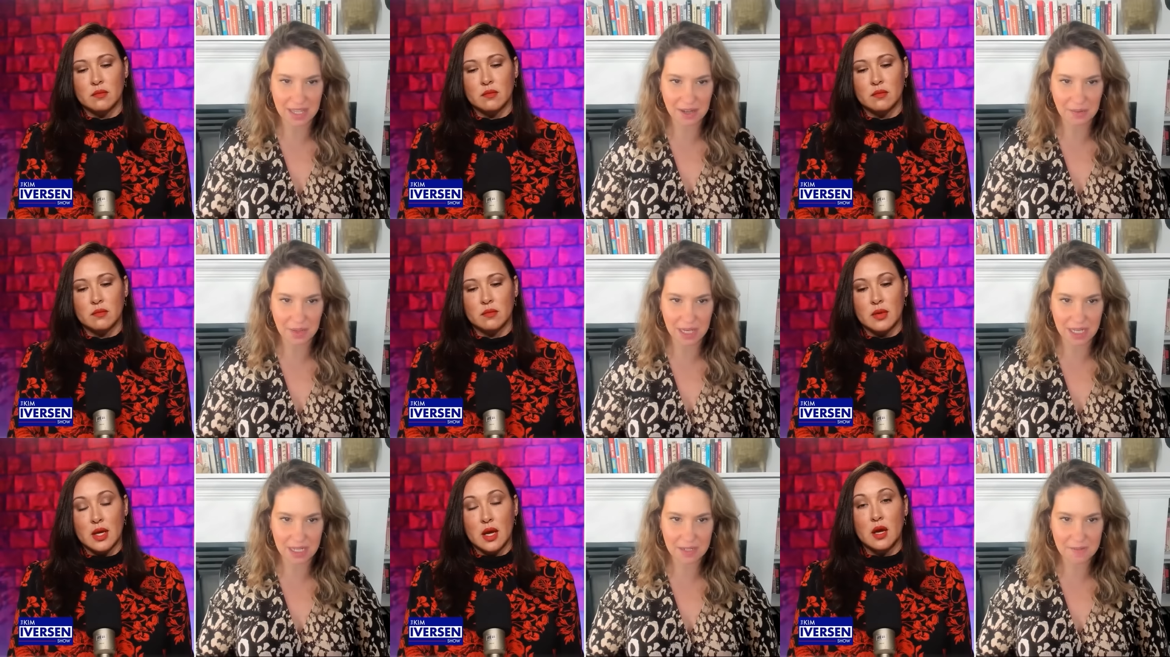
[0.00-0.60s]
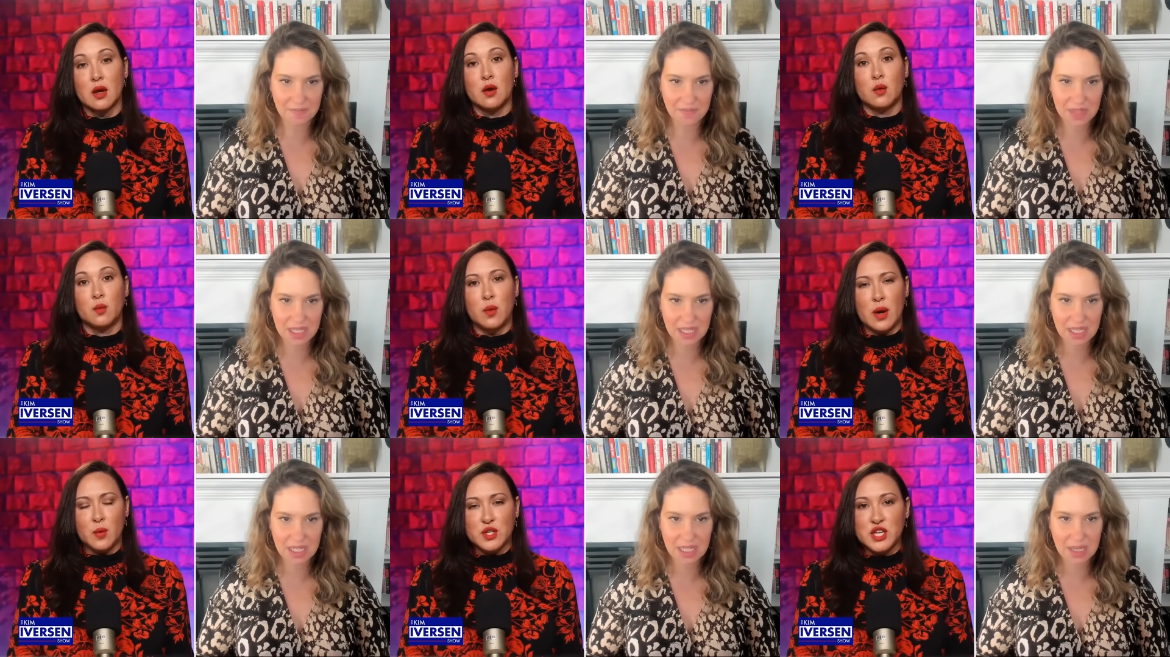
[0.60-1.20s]
Speaker 1: that way.
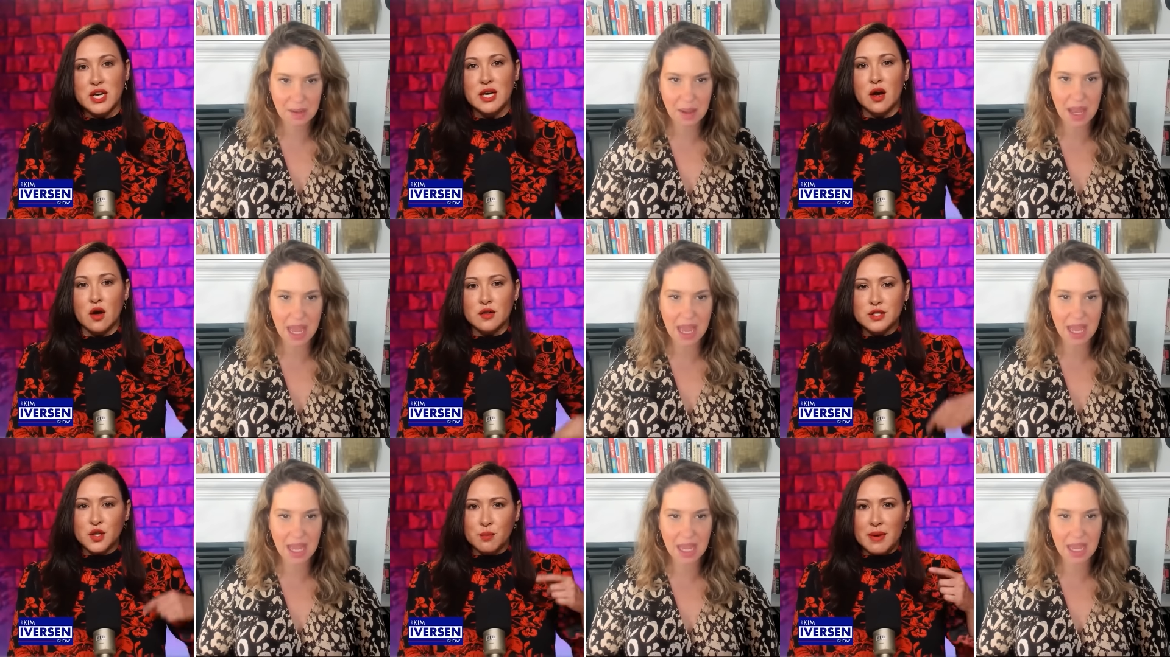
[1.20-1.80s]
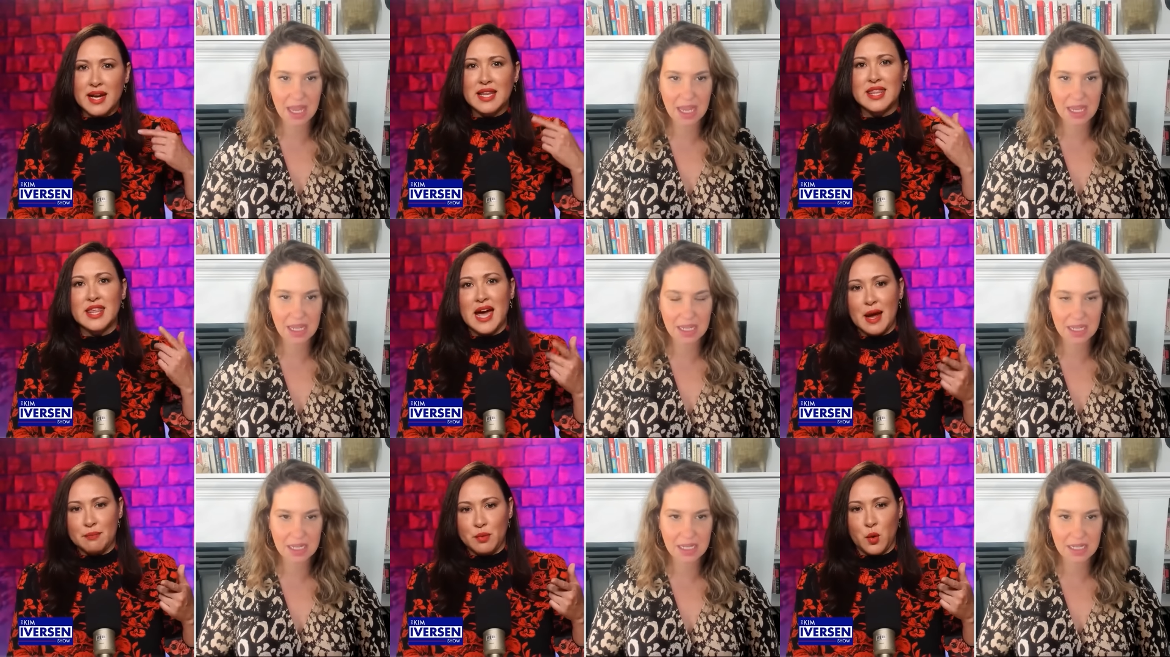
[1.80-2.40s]
Speaker 2: Right. Which he also made
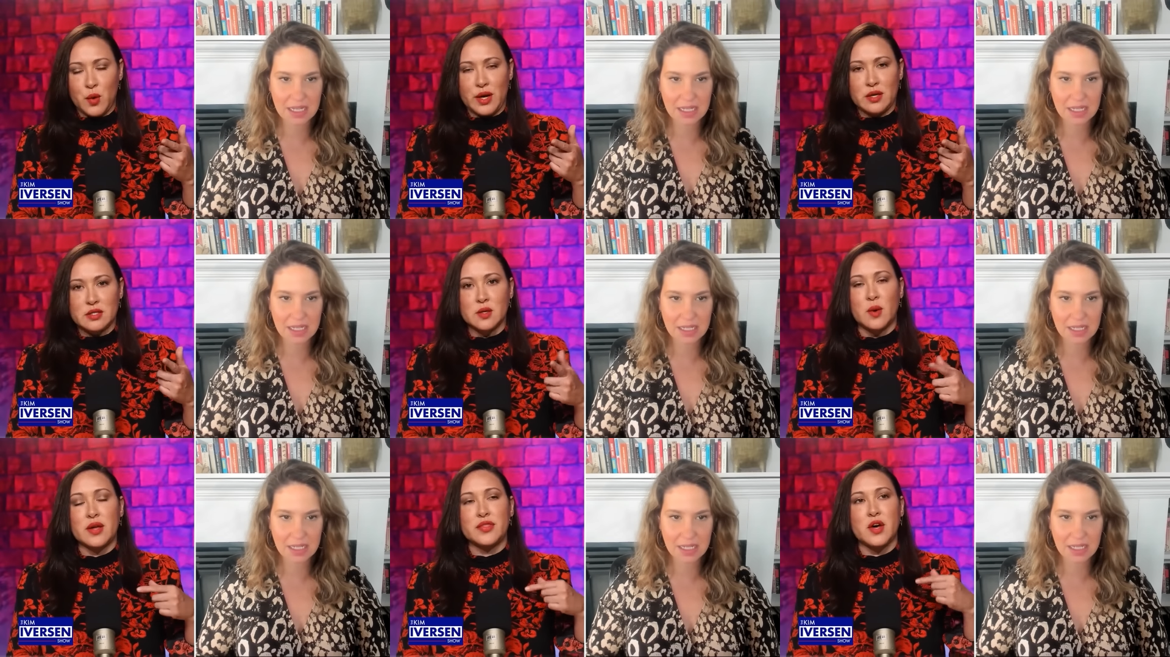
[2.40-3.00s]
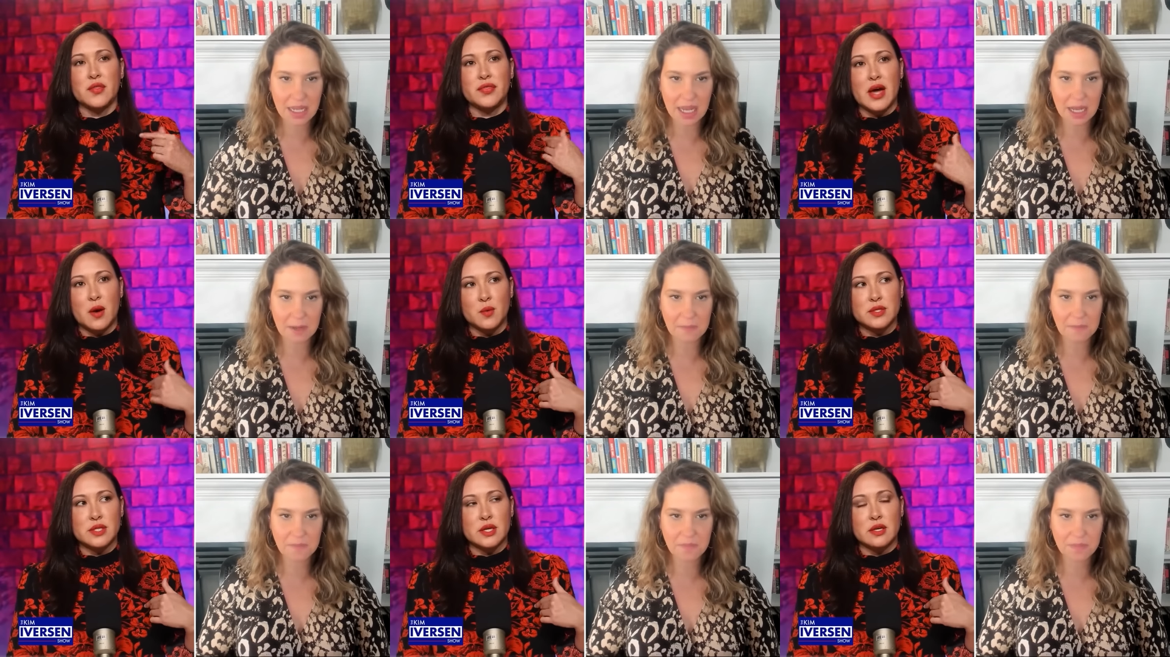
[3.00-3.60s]
that point. So I thought yeah.
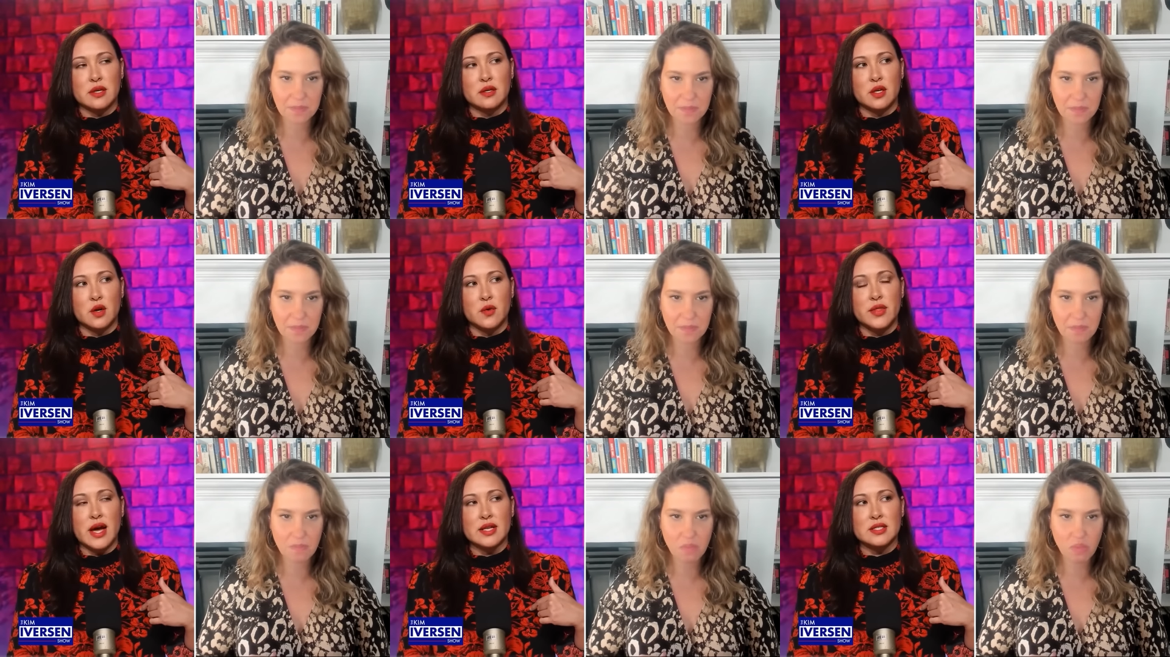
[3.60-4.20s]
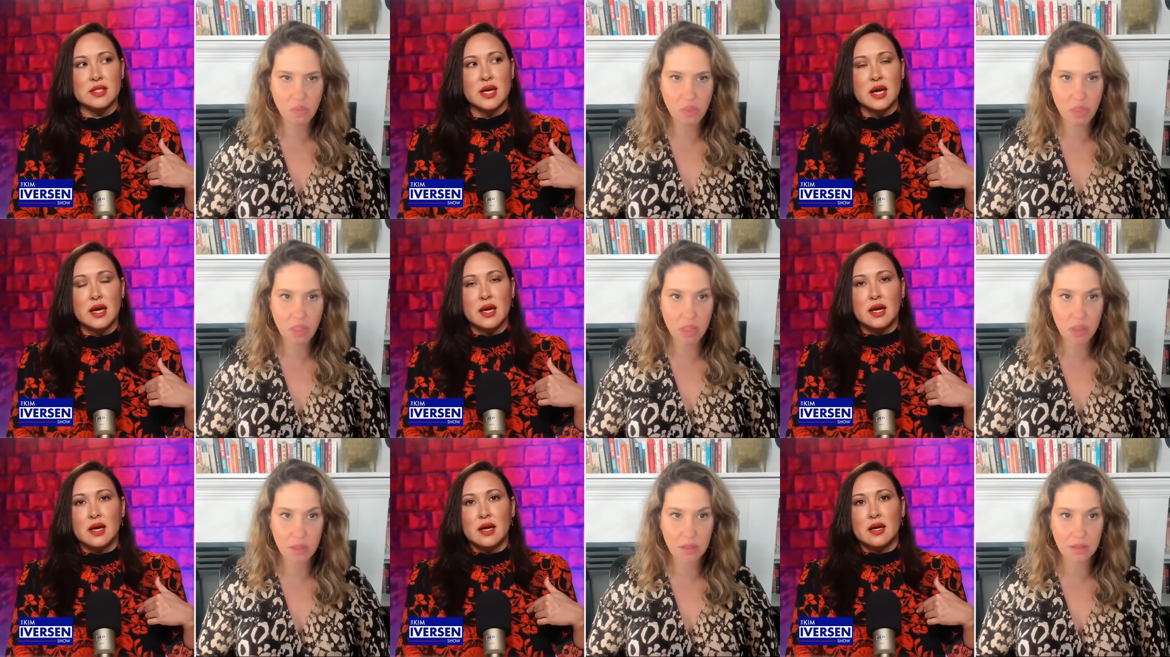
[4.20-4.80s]
that was, you know, that's
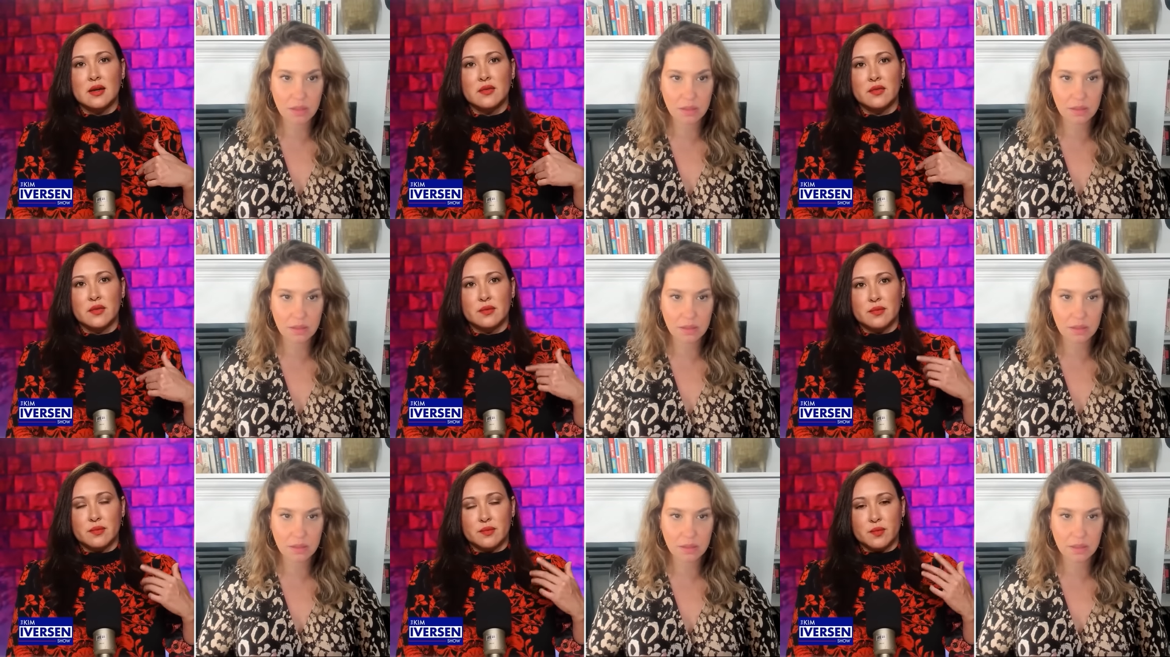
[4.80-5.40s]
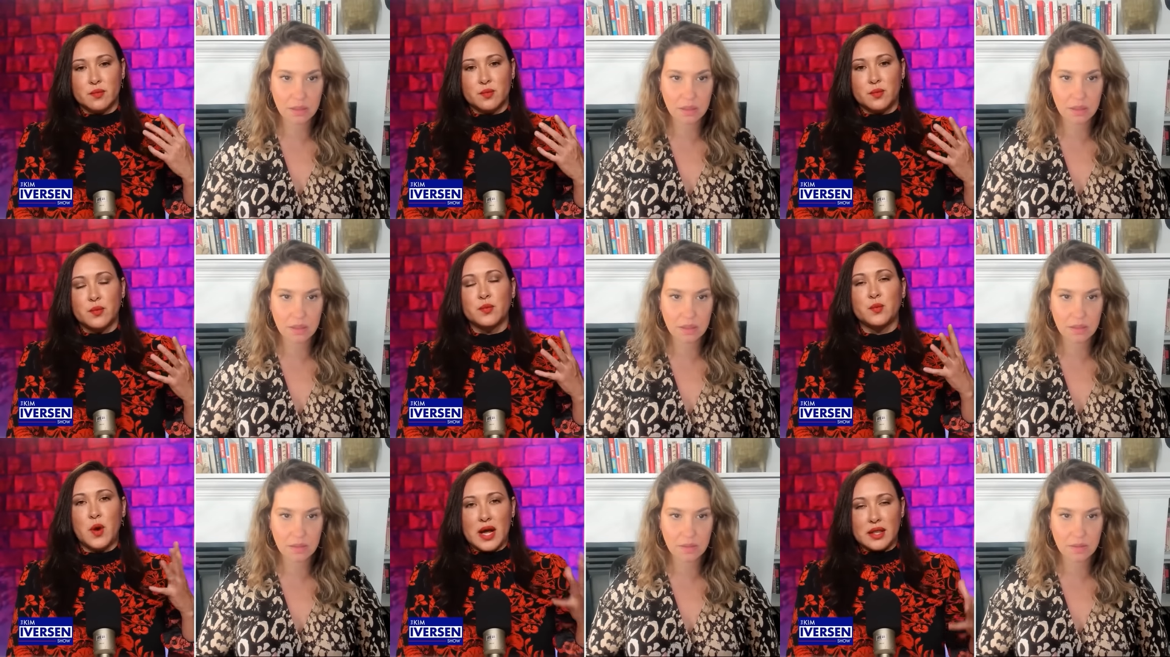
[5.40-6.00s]

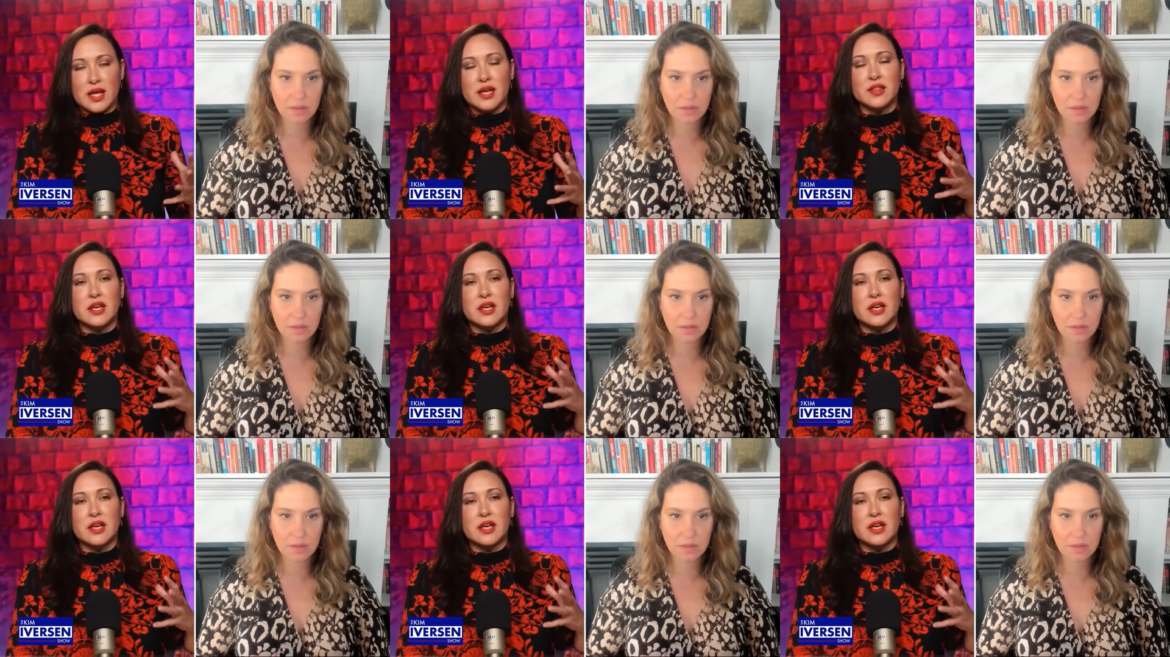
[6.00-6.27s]
right like